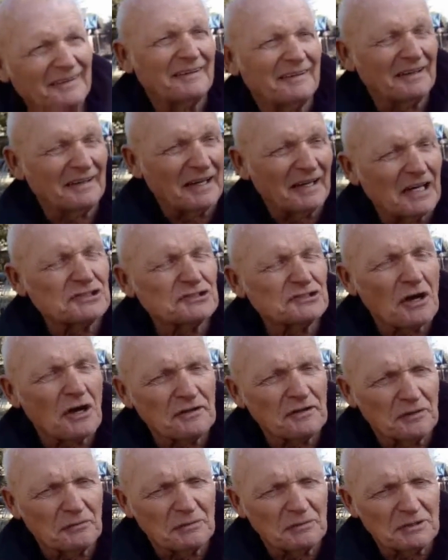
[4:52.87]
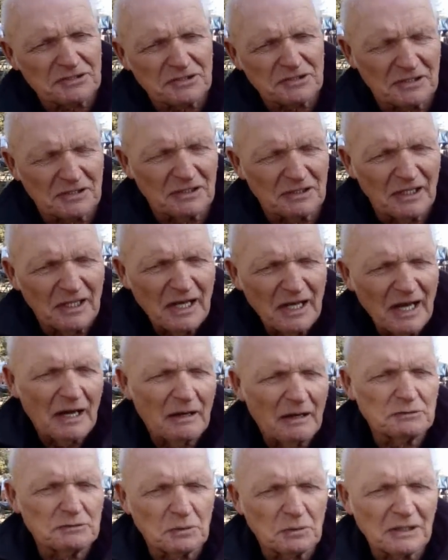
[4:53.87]
Isn't that? And I saw the original.
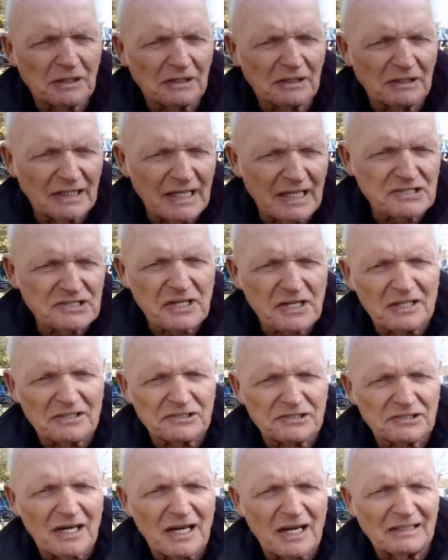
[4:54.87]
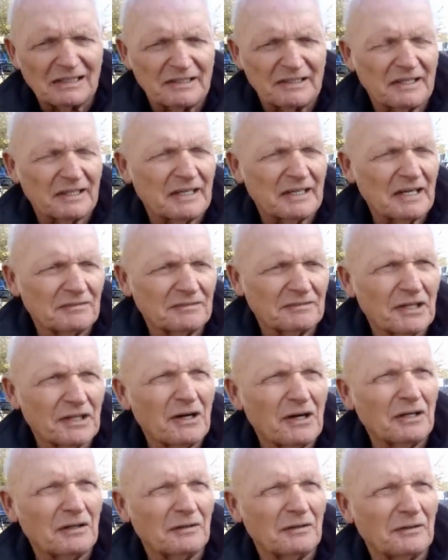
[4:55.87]
I was working Glasgow, Scotland, at Kelvin
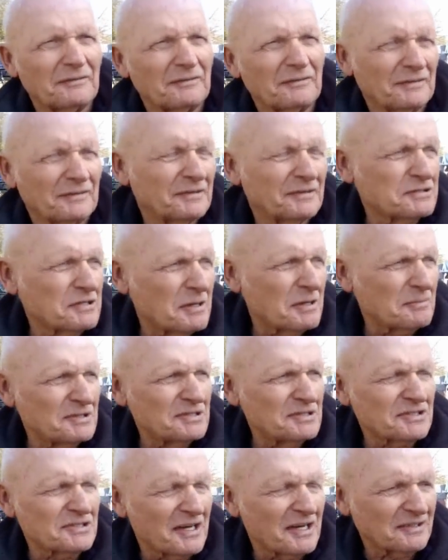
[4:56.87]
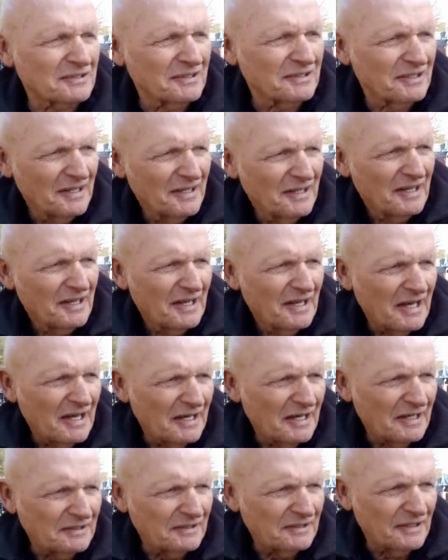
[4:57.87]
Hall, Trapeze Act. Yeah.
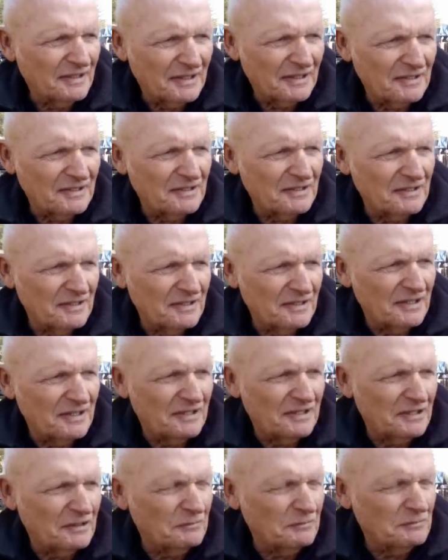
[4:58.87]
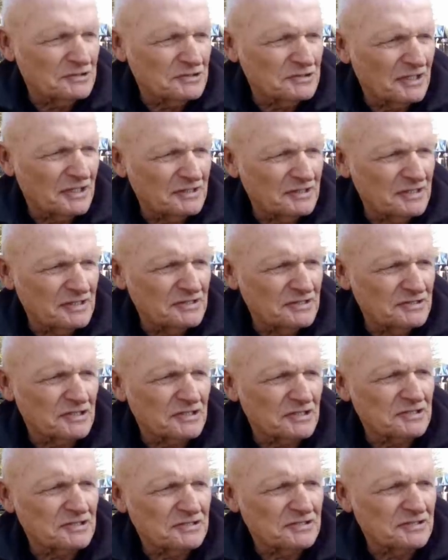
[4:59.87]
And uh, and it was
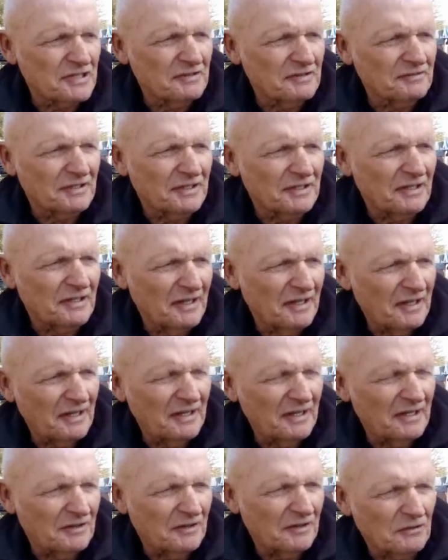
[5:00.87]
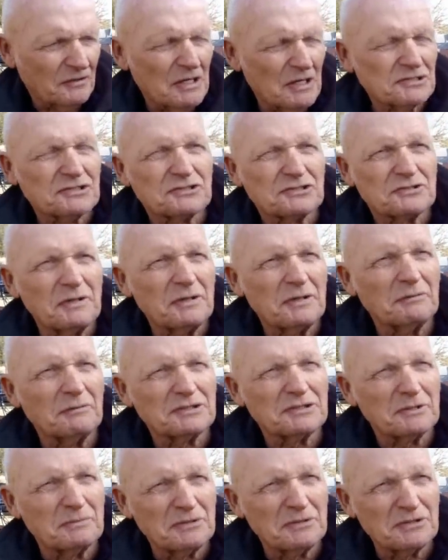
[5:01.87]
1967, and across the street
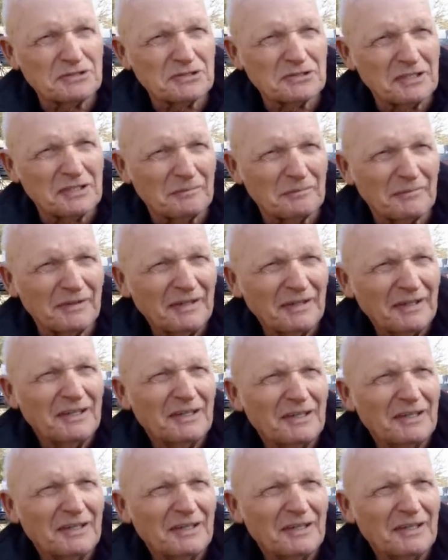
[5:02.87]
was the museum.